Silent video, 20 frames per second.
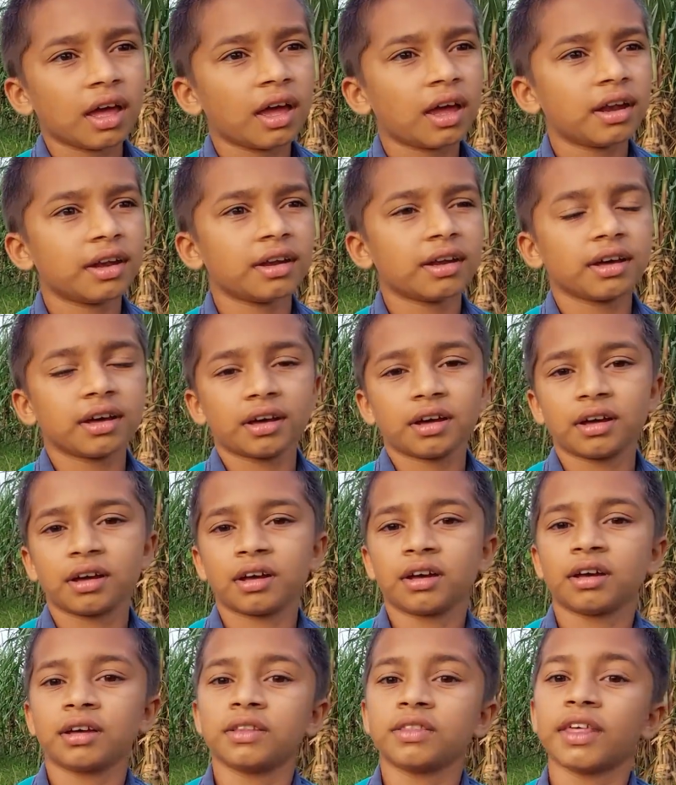And
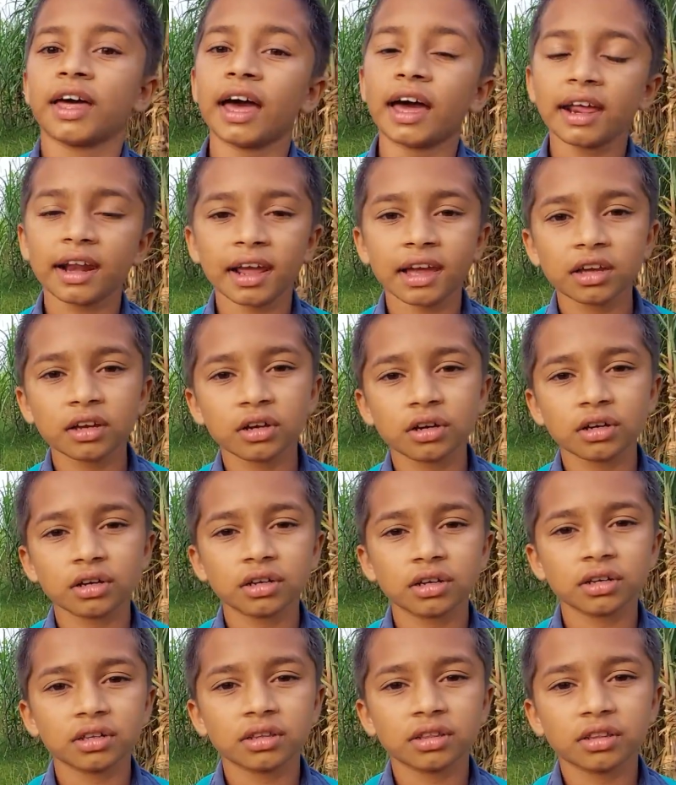there I
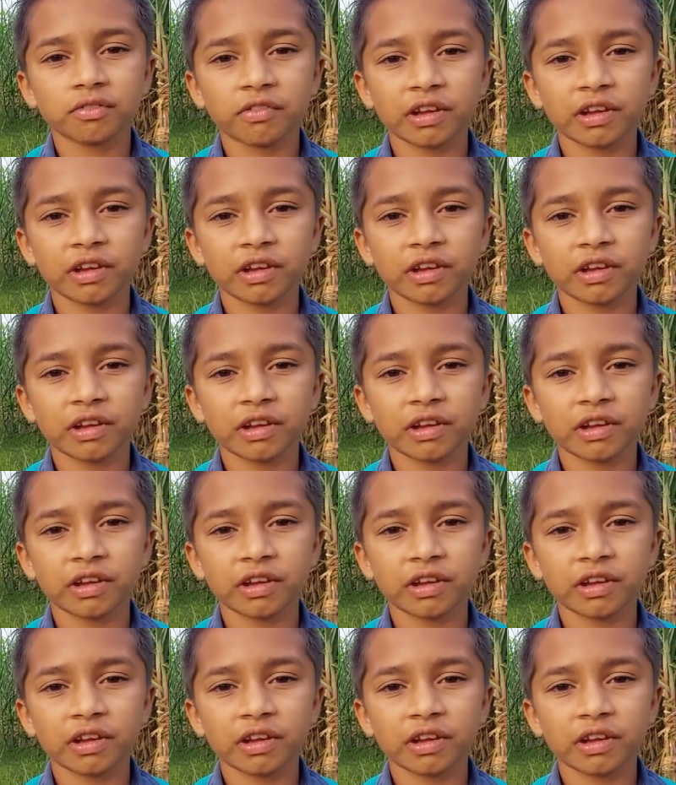go,